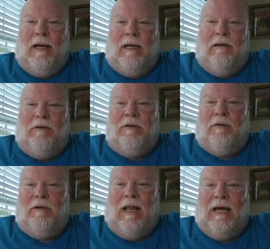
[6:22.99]
And if you
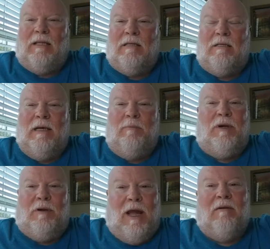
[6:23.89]
like this tip
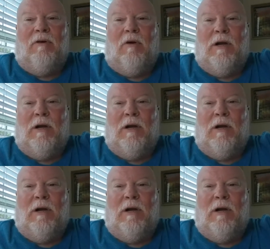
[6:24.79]
and you haven't